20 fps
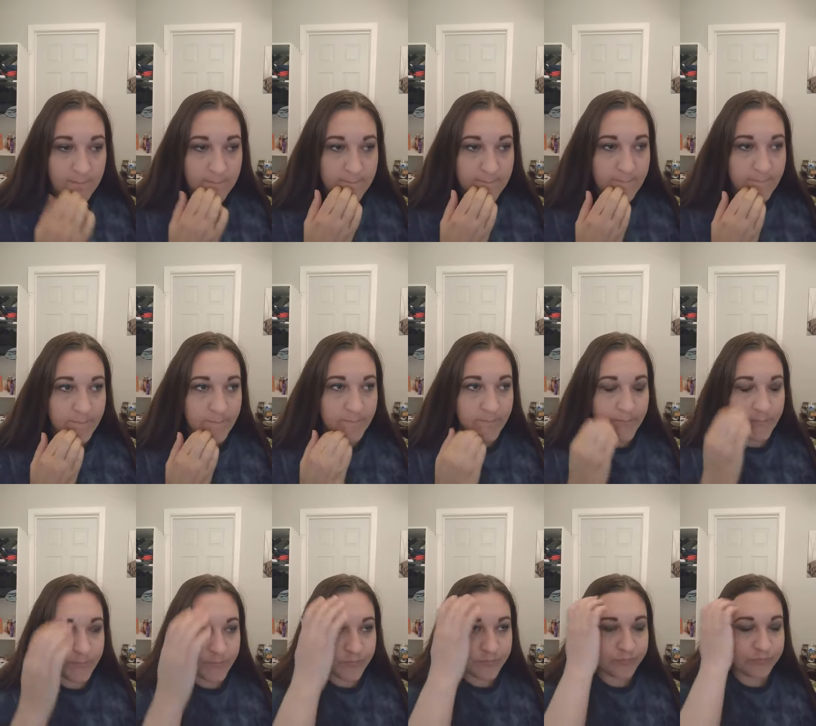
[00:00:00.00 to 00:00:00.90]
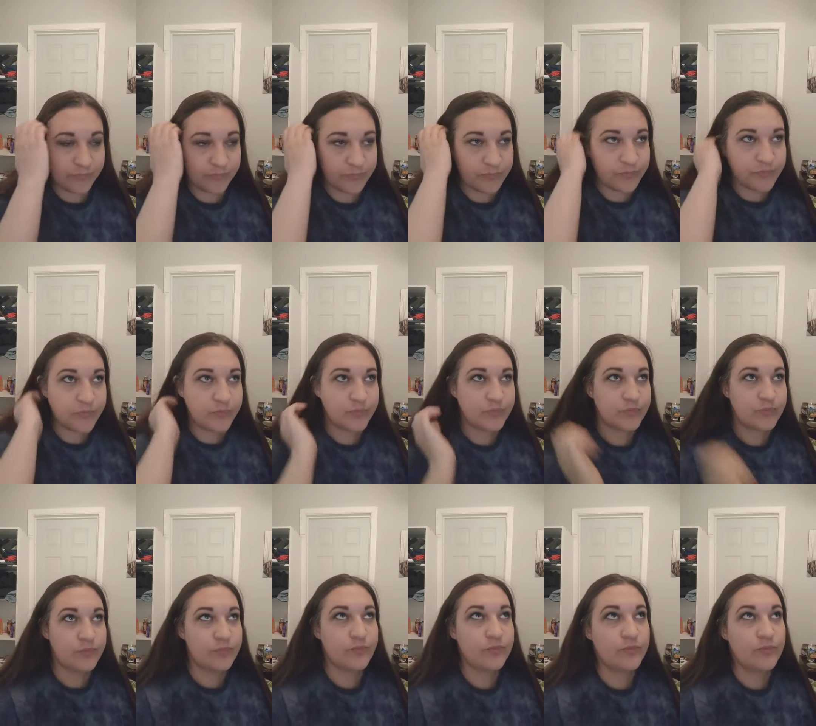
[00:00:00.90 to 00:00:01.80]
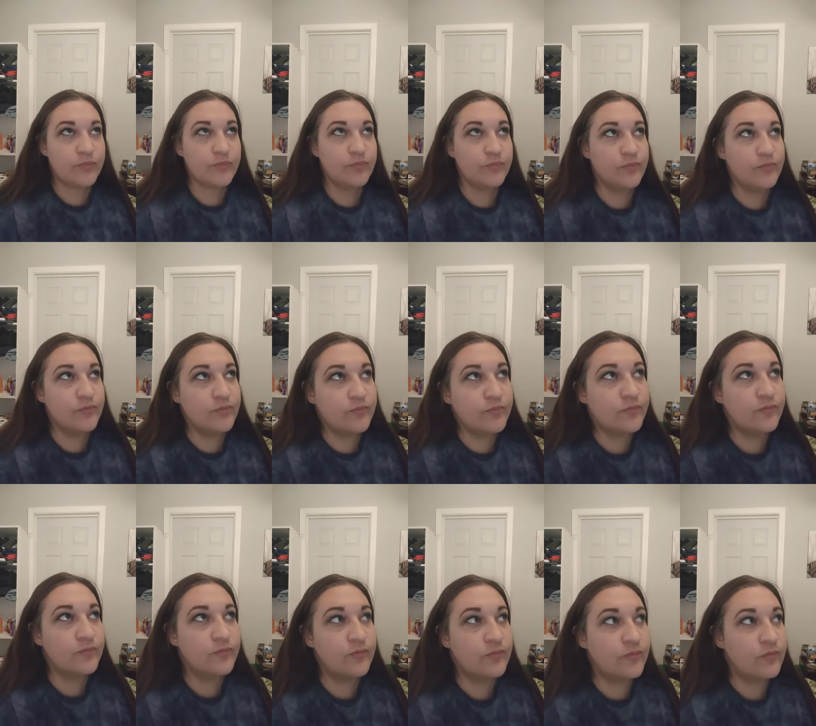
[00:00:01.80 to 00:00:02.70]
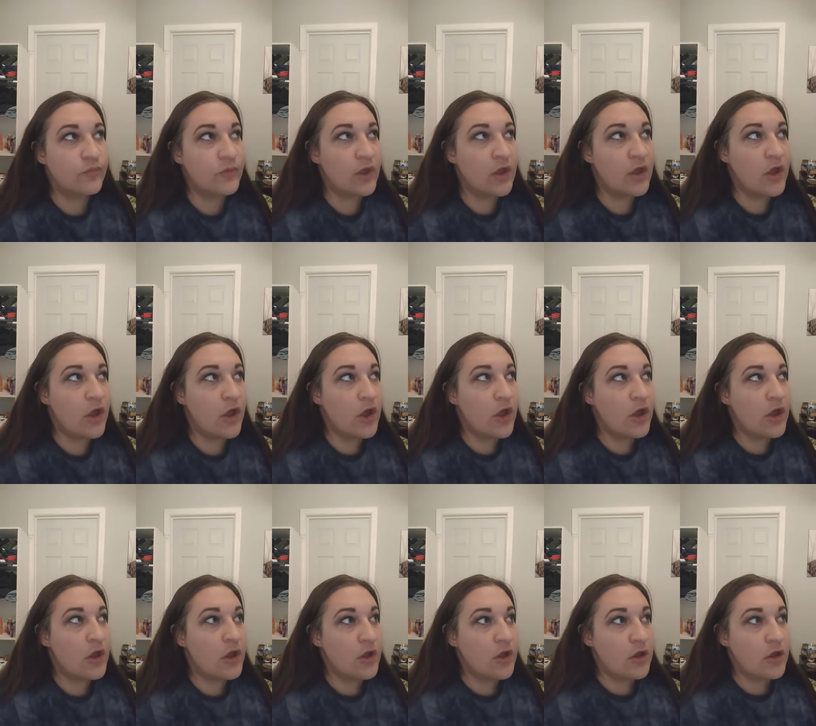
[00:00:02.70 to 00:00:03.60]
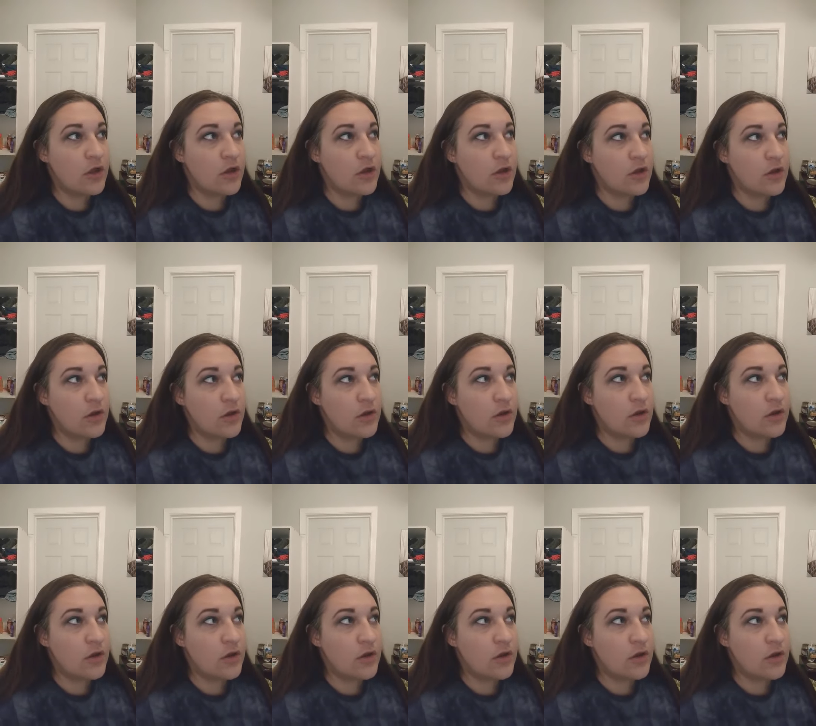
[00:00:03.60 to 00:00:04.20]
[no speech]